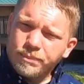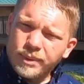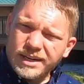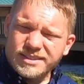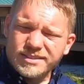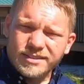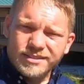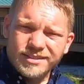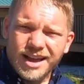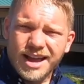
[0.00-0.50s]
But
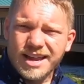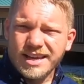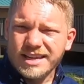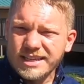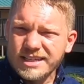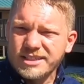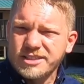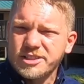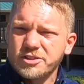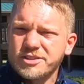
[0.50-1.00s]
it's a lot
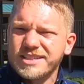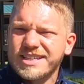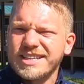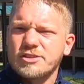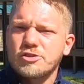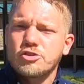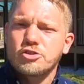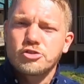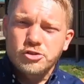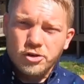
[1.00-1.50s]
easier to get
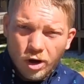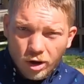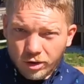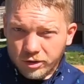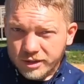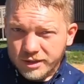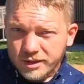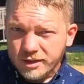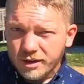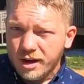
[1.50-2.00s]

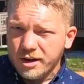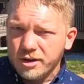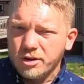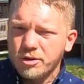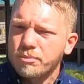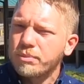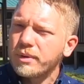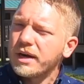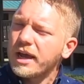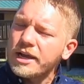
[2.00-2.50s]
started in auto,
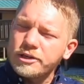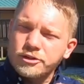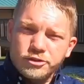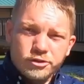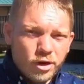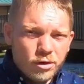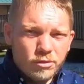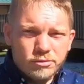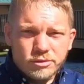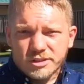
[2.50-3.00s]
but I
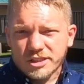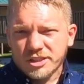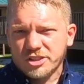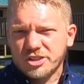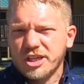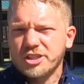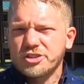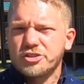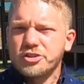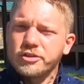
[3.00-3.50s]
don't
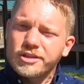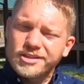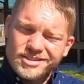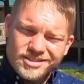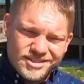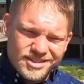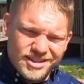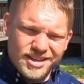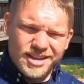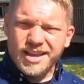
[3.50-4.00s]
suggest you to
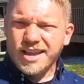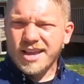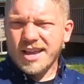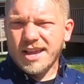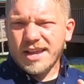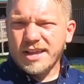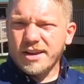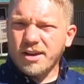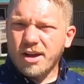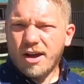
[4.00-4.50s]
sit
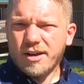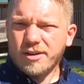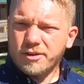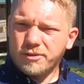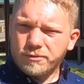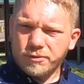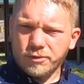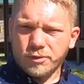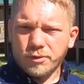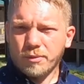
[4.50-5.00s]
in auto
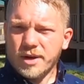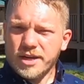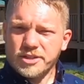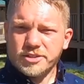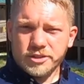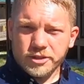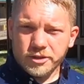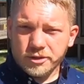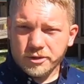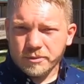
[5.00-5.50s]
for the rest
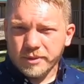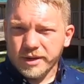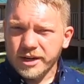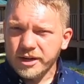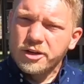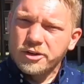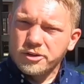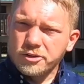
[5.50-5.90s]
of your career.